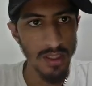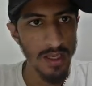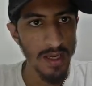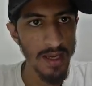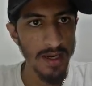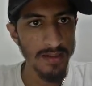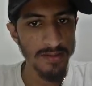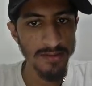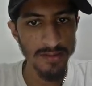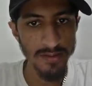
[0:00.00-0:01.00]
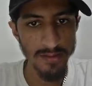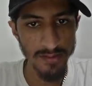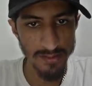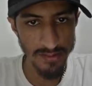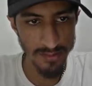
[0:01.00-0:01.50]
And
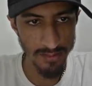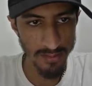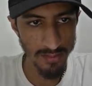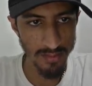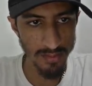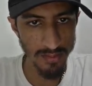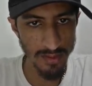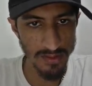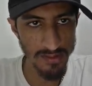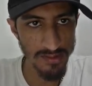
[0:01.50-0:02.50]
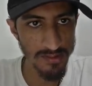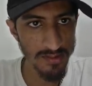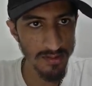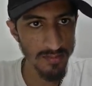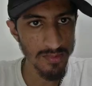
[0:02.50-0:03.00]
so let's
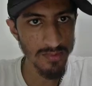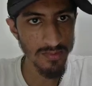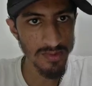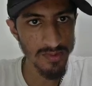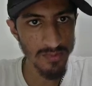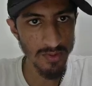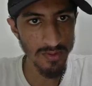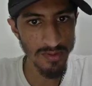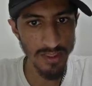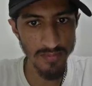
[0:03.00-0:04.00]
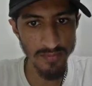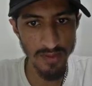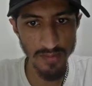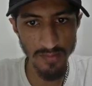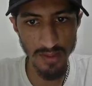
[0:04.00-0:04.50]
come to a smaller time
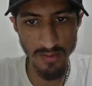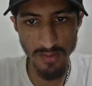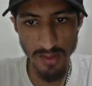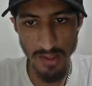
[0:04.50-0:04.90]
frame now.